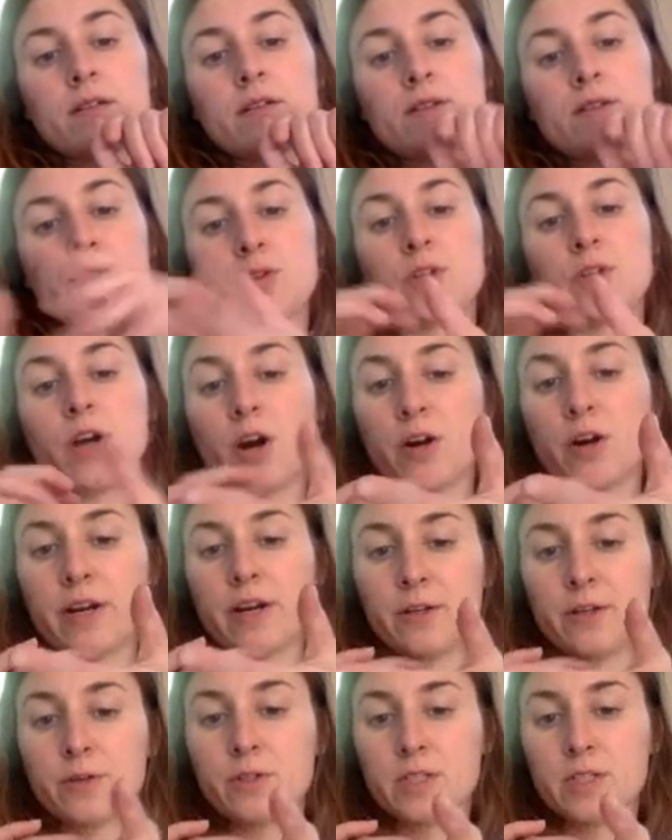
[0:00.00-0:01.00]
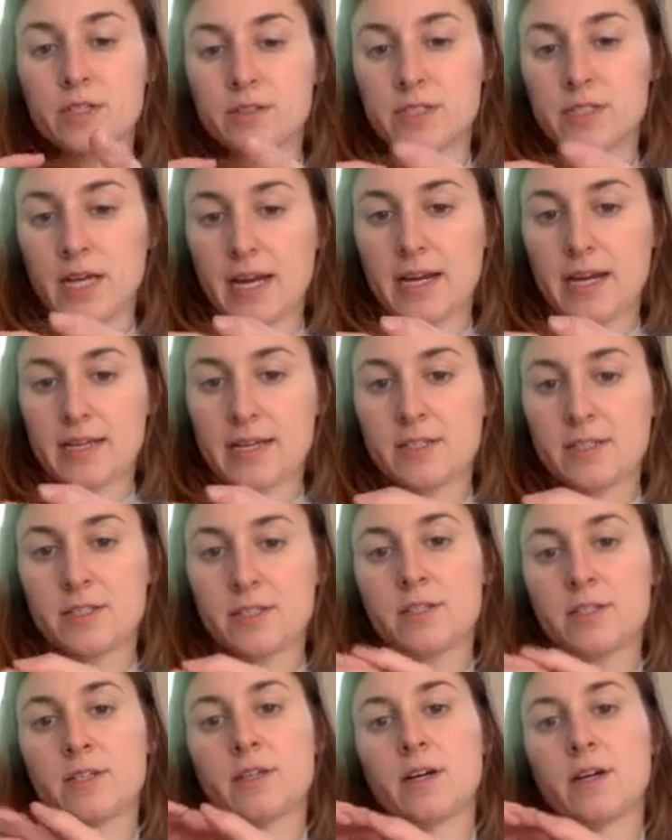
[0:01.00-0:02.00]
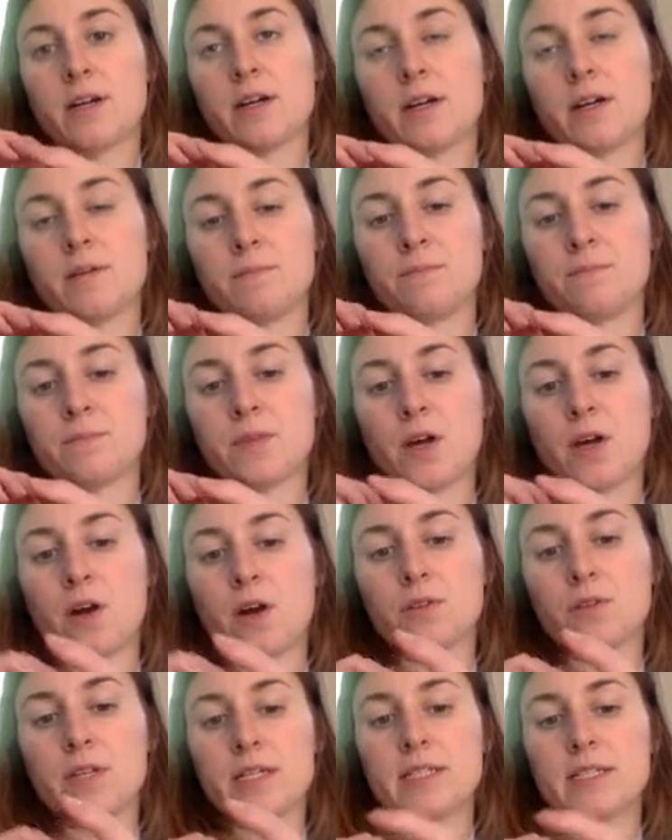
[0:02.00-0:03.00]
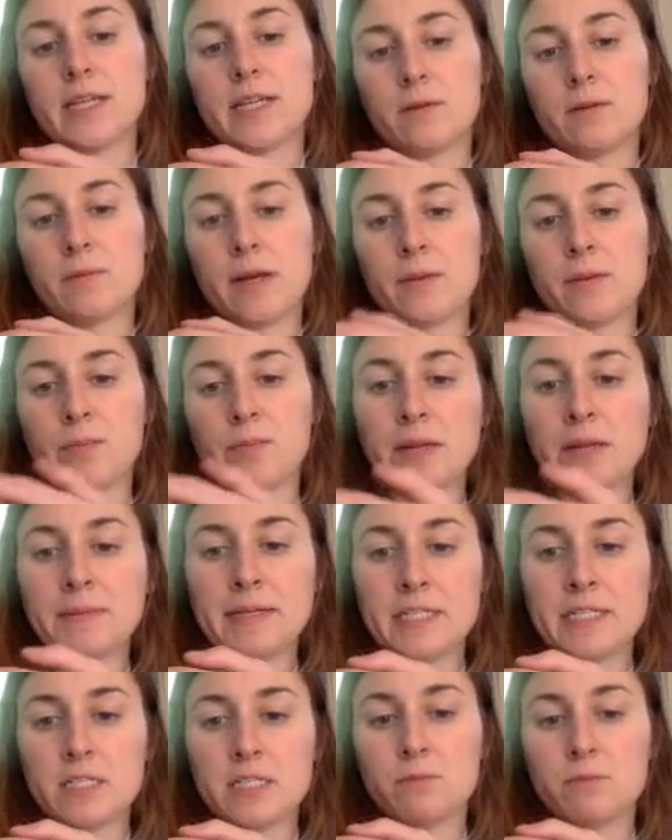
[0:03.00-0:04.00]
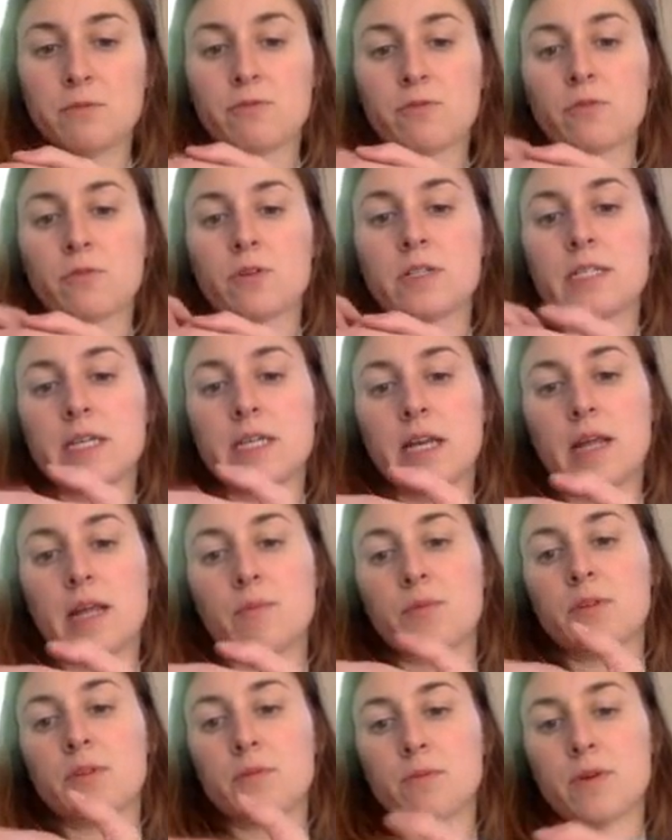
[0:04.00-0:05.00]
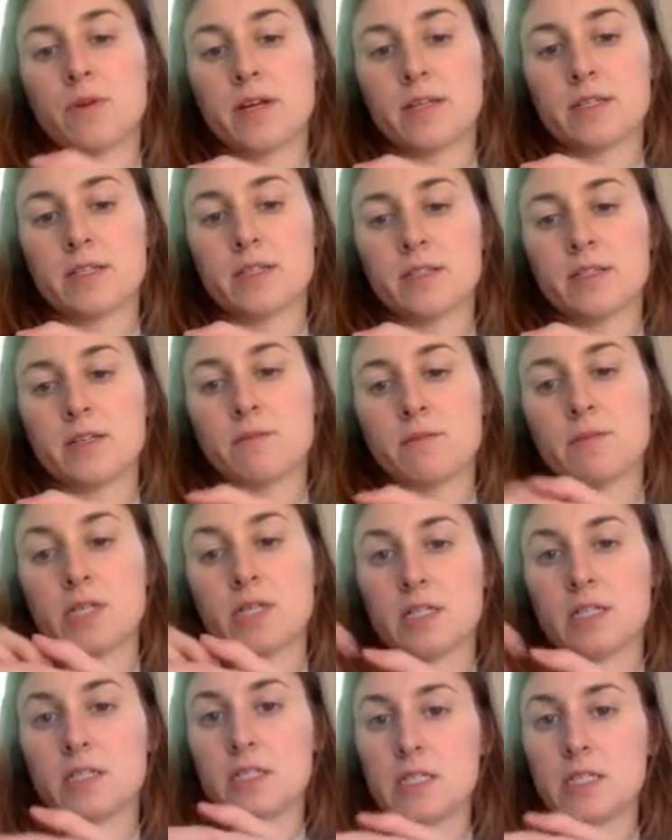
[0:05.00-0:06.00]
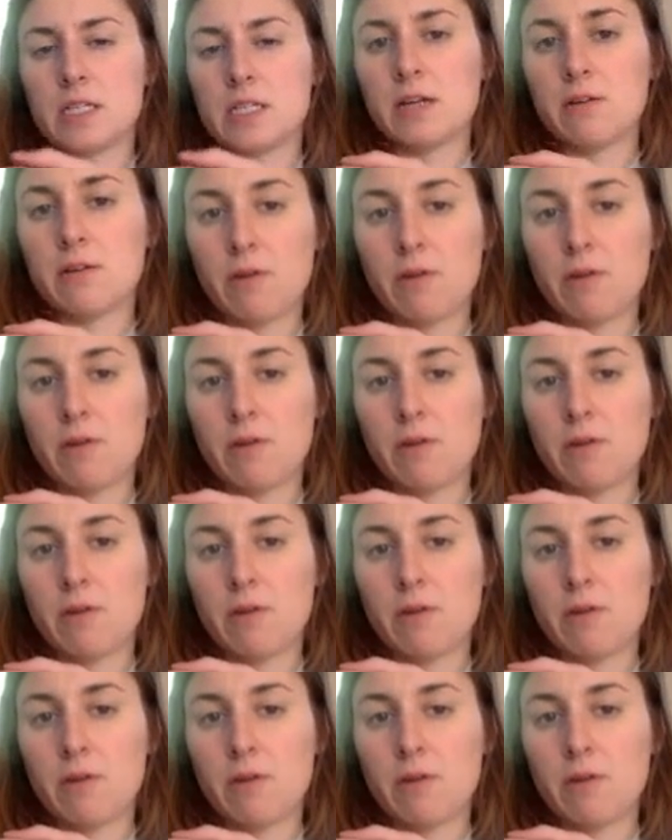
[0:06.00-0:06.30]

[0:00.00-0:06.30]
So the RNA nucleotides are laid down by a primase before DNA polymerase begins DNA